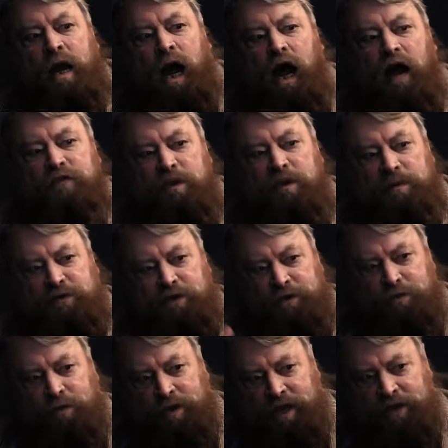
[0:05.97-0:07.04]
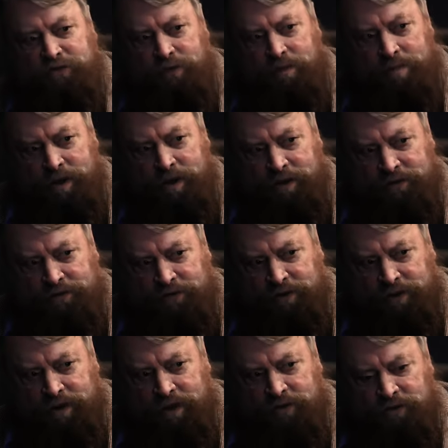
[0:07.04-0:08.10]
halfway between Doncaster and
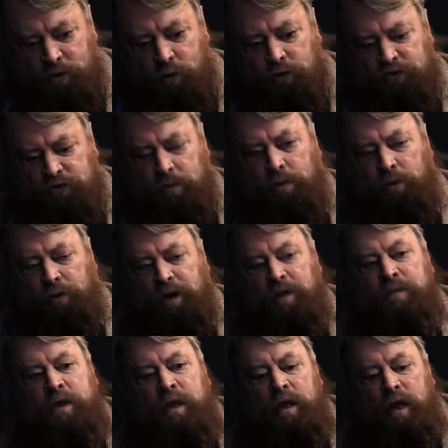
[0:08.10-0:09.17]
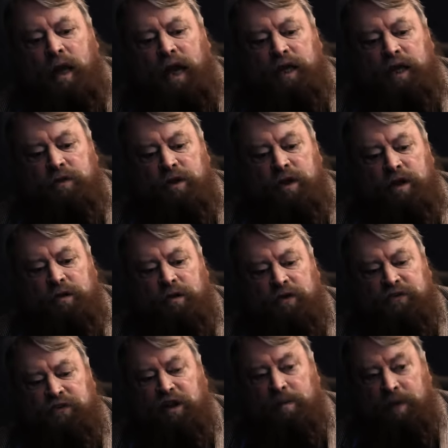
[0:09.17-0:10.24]
Barnsley, as a Yorkshire boy, and in the local
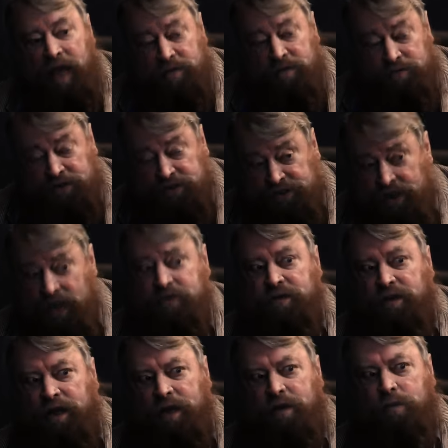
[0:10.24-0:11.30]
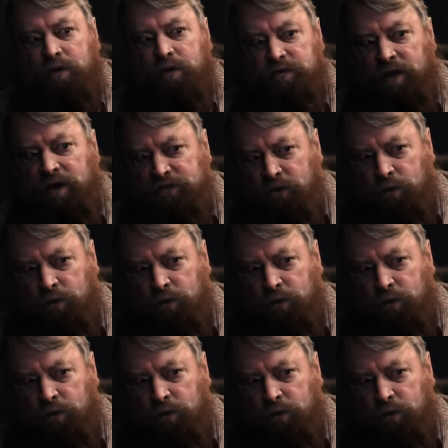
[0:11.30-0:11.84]
cinema every Saturday was Flash